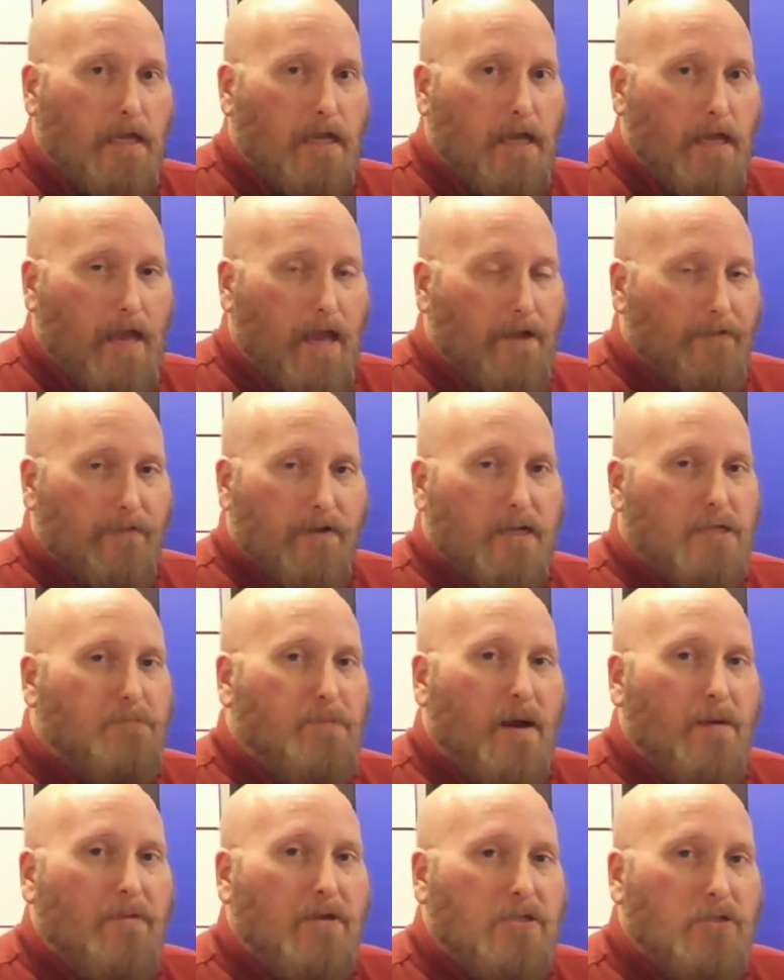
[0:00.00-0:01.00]
every
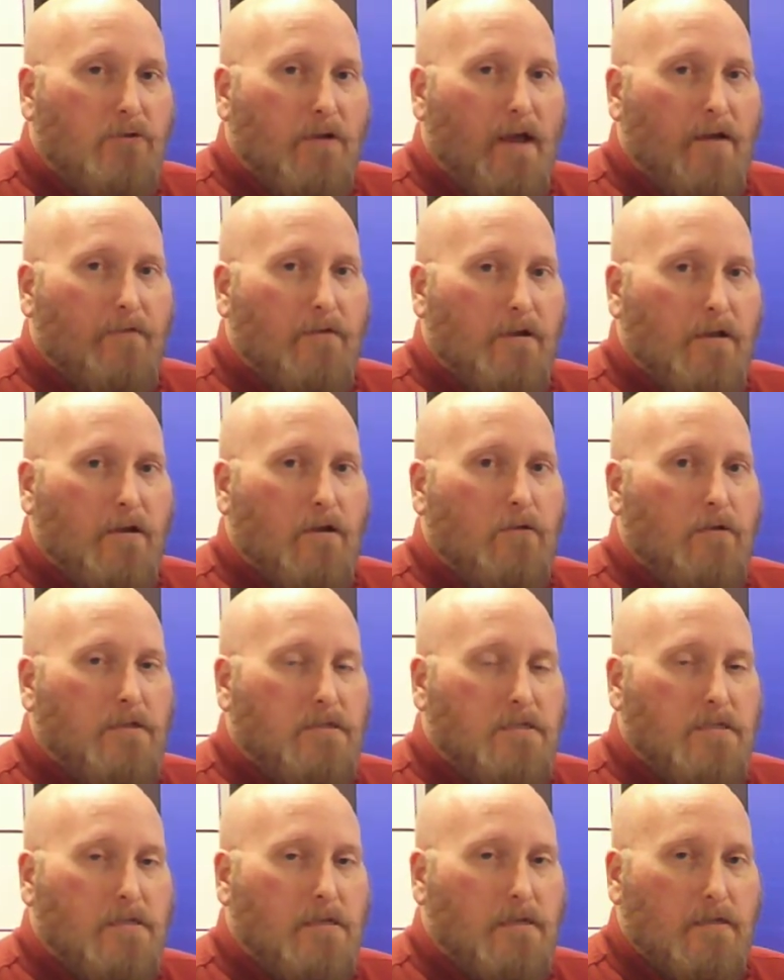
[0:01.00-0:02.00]
experiment you ever
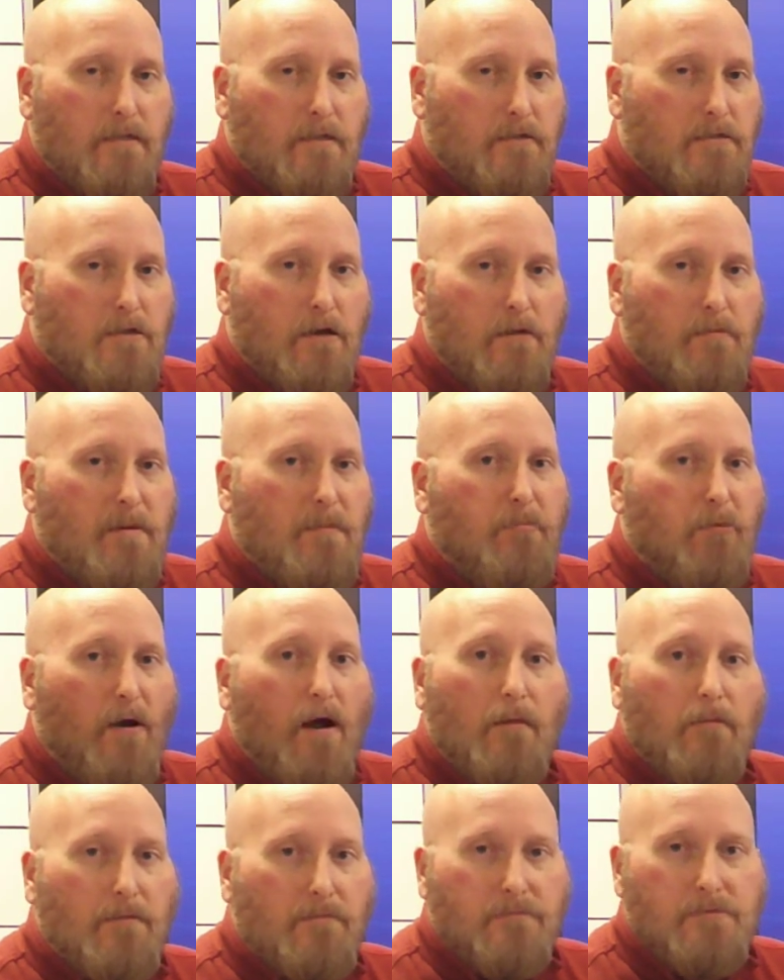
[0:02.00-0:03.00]
do, there's going to be
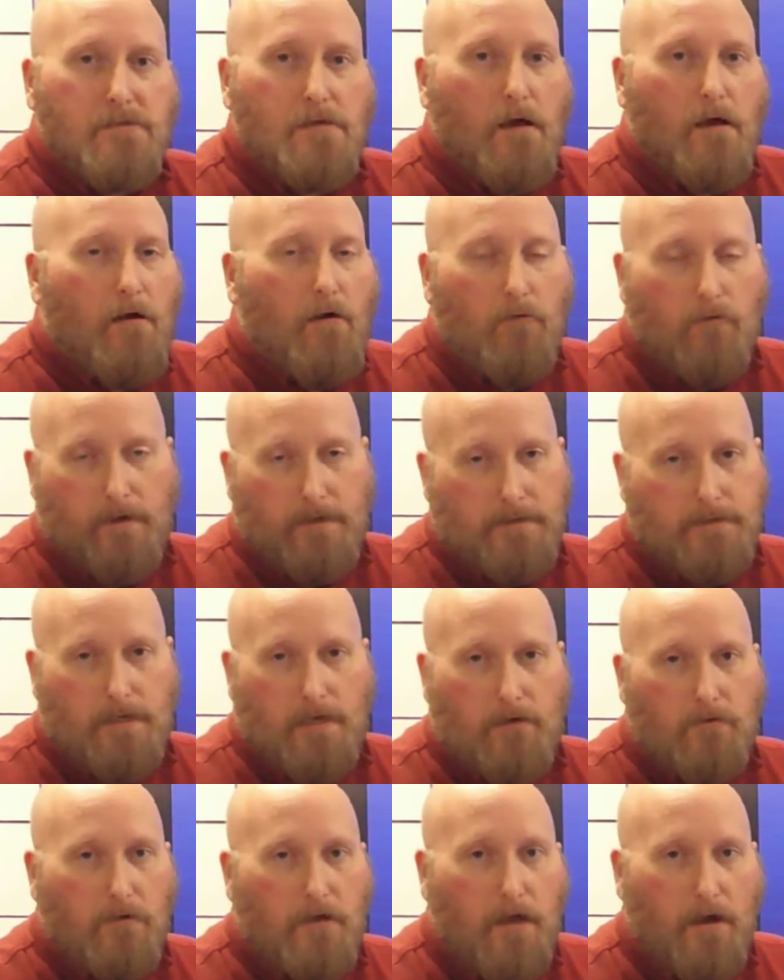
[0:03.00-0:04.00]
problems, always. I
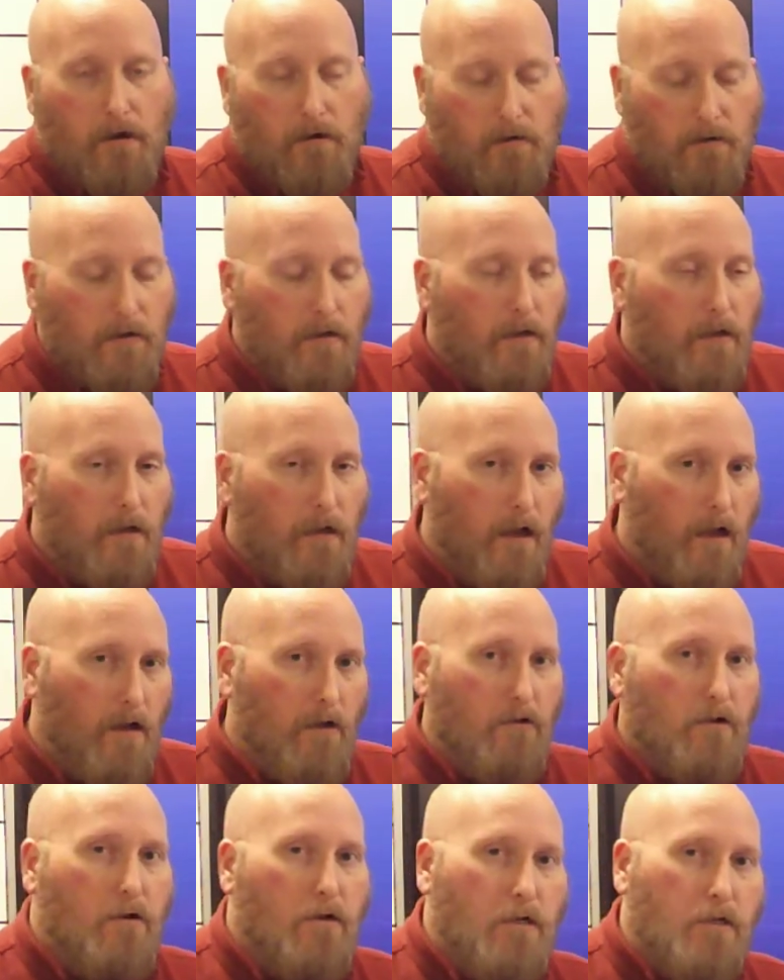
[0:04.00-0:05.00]
don't care how
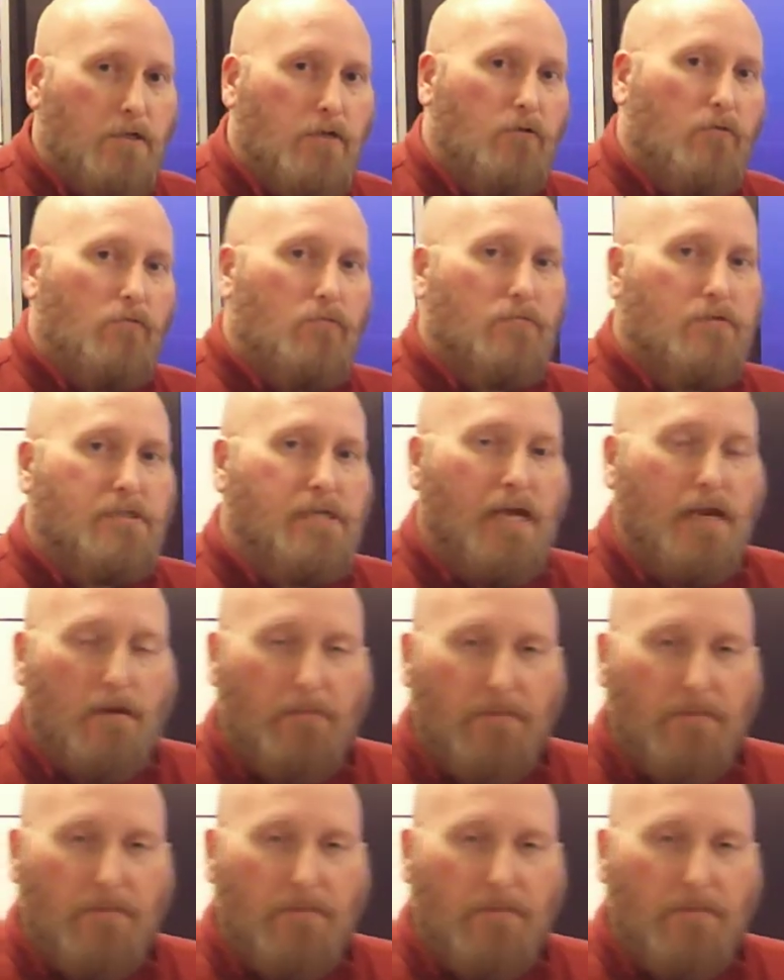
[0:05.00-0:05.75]
good you set up